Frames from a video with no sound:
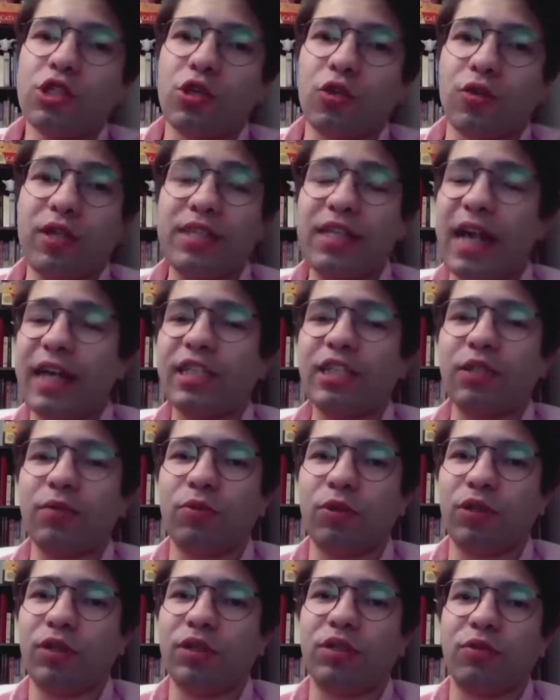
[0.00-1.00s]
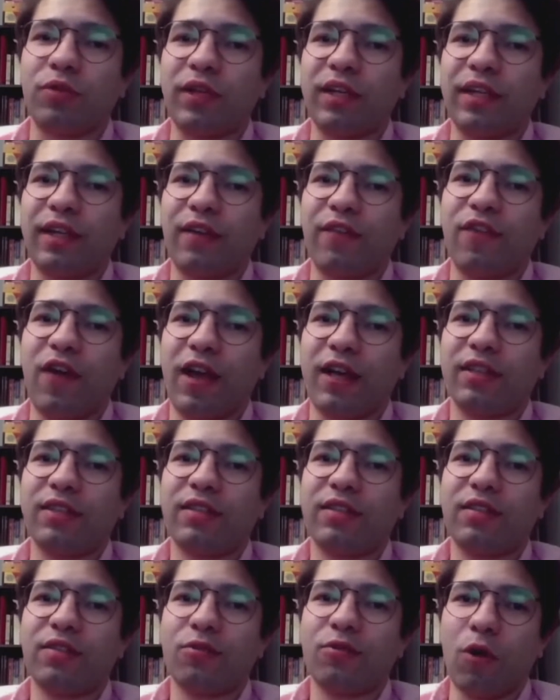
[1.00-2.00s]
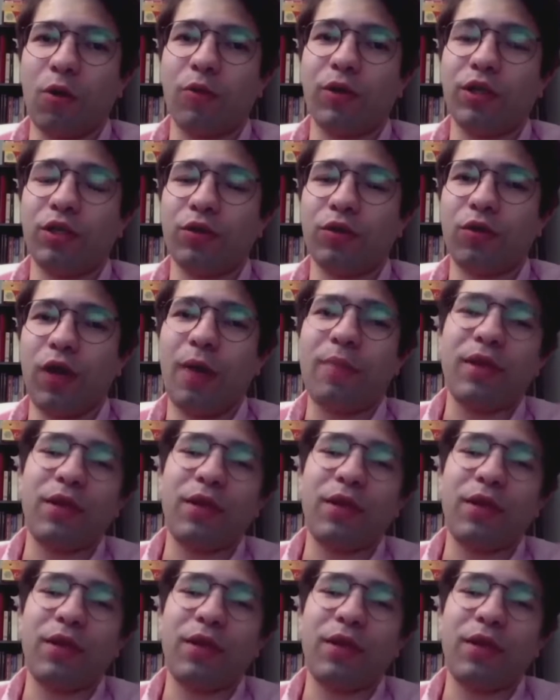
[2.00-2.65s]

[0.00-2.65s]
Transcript: So this actually wouldn't really affect what we do.